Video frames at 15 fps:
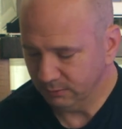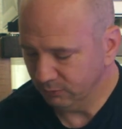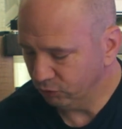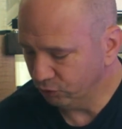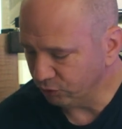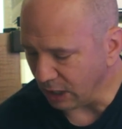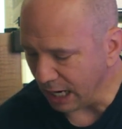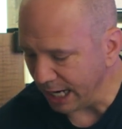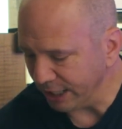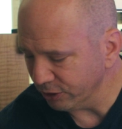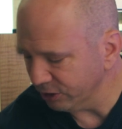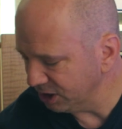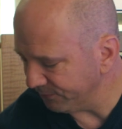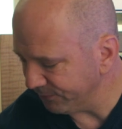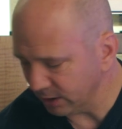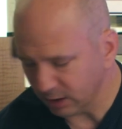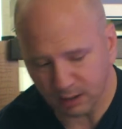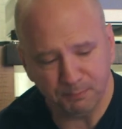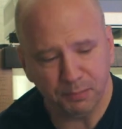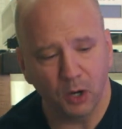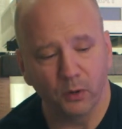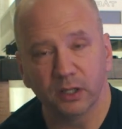Try your different
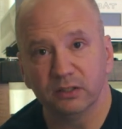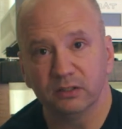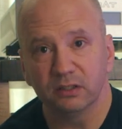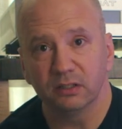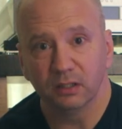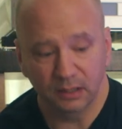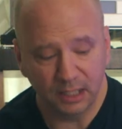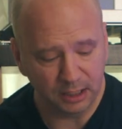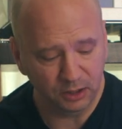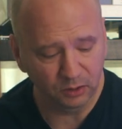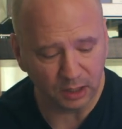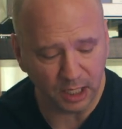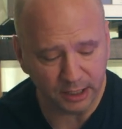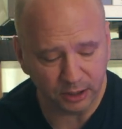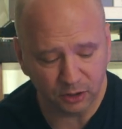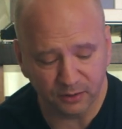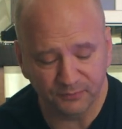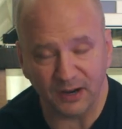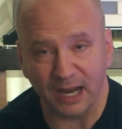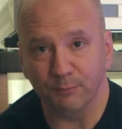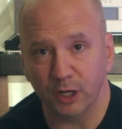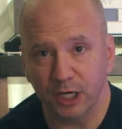components that you like, your
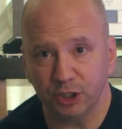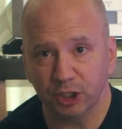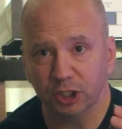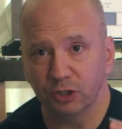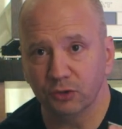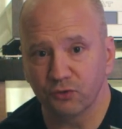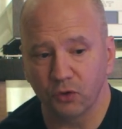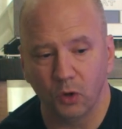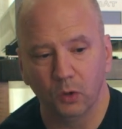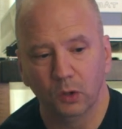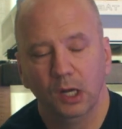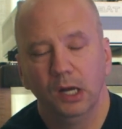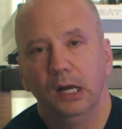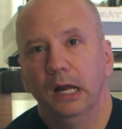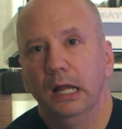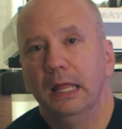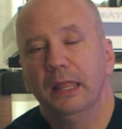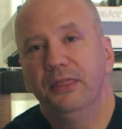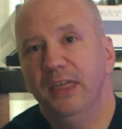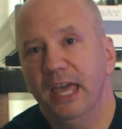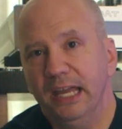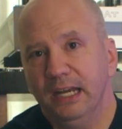vibration control.
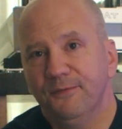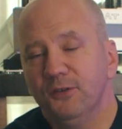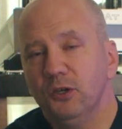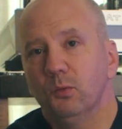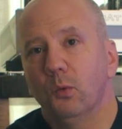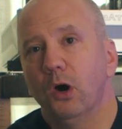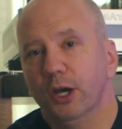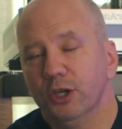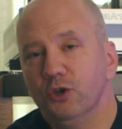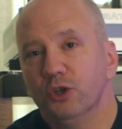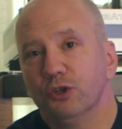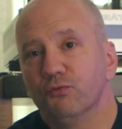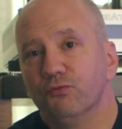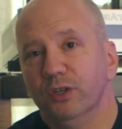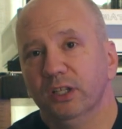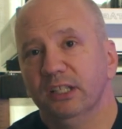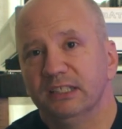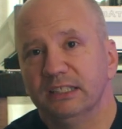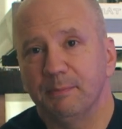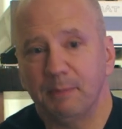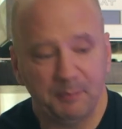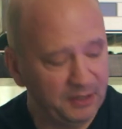Then if you want, you can really
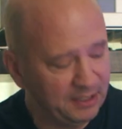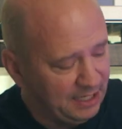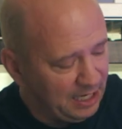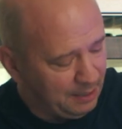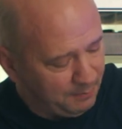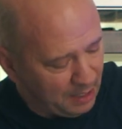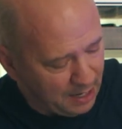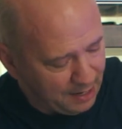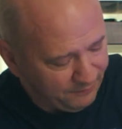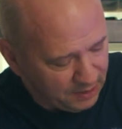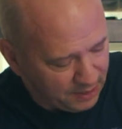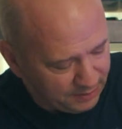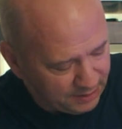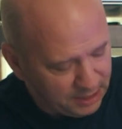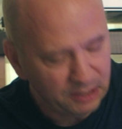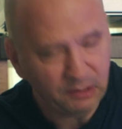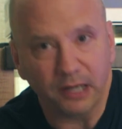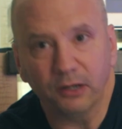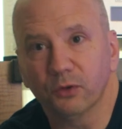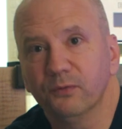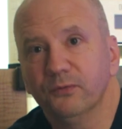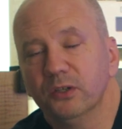step up the game. I've got here, I
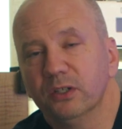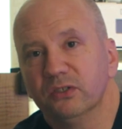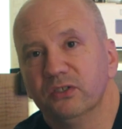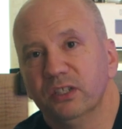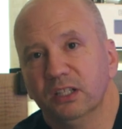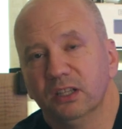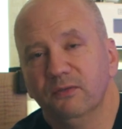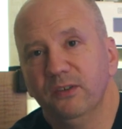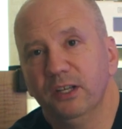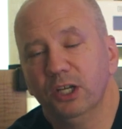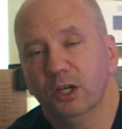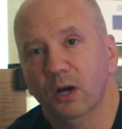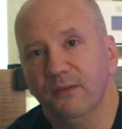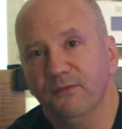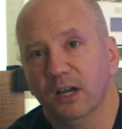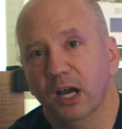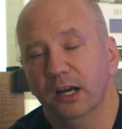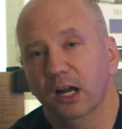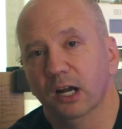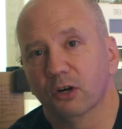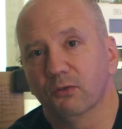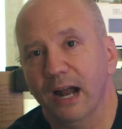don't know if you can see in the video, I've
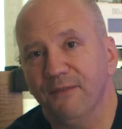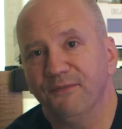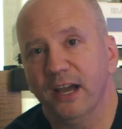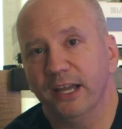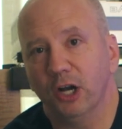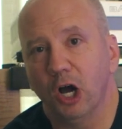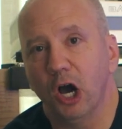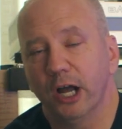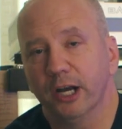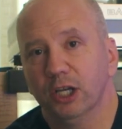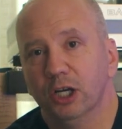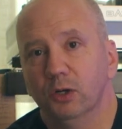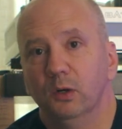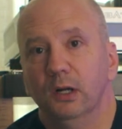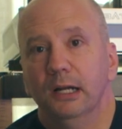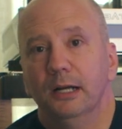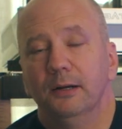got a graphite audio